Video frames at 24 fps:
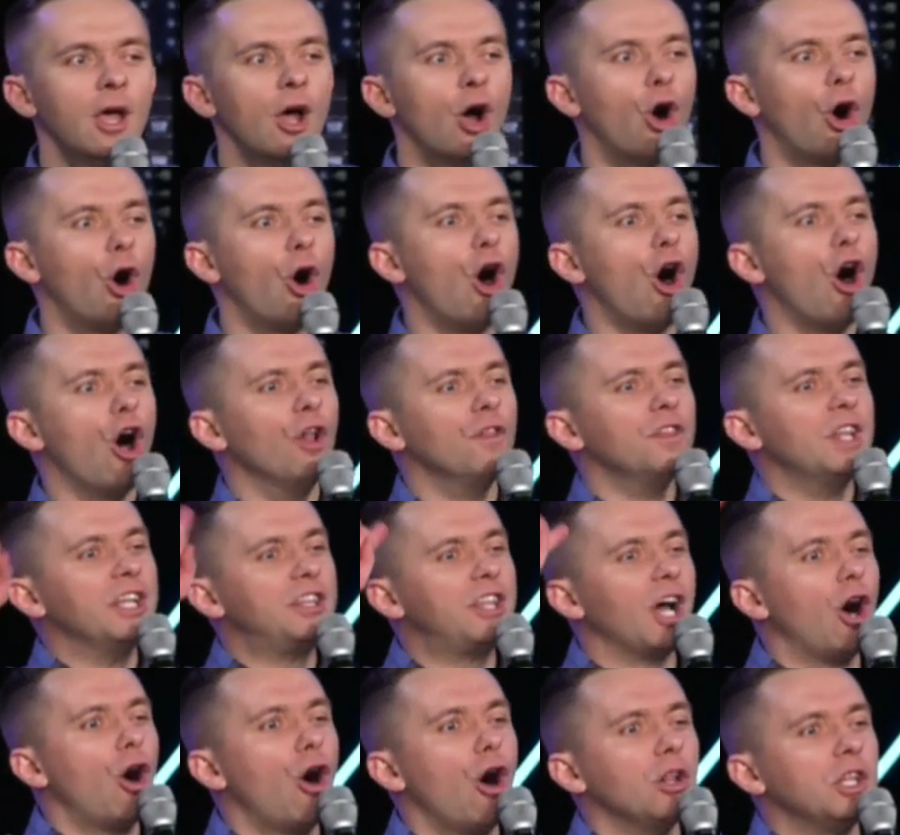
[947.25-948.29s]
Only the
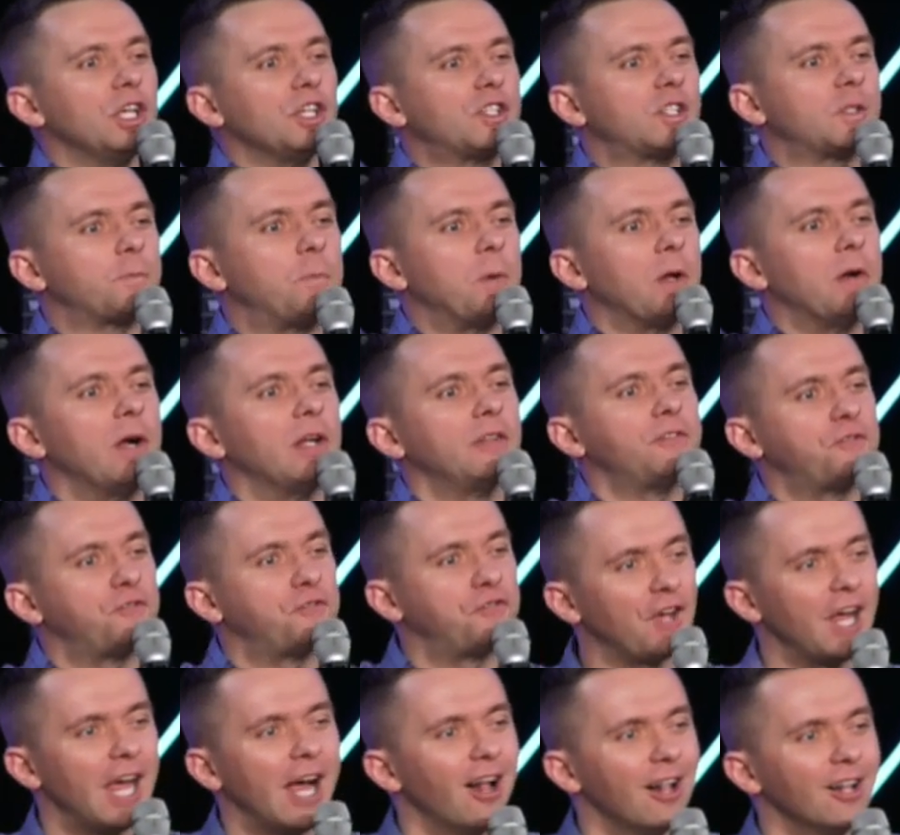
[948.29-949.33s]
Holy Spirit
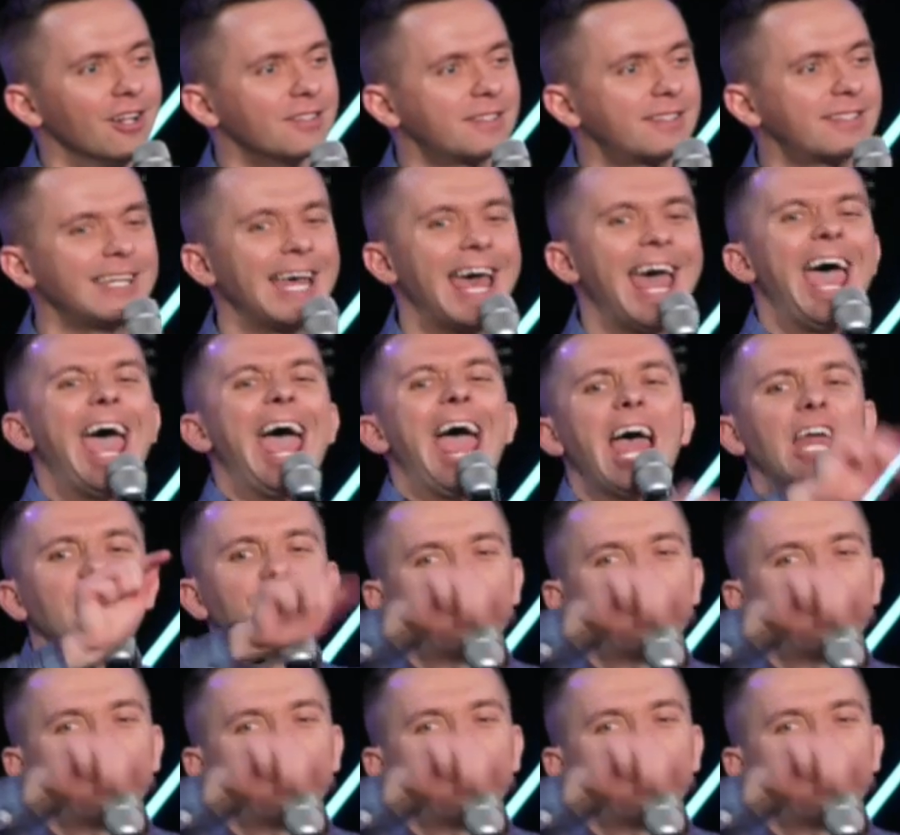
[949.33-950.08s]
fills and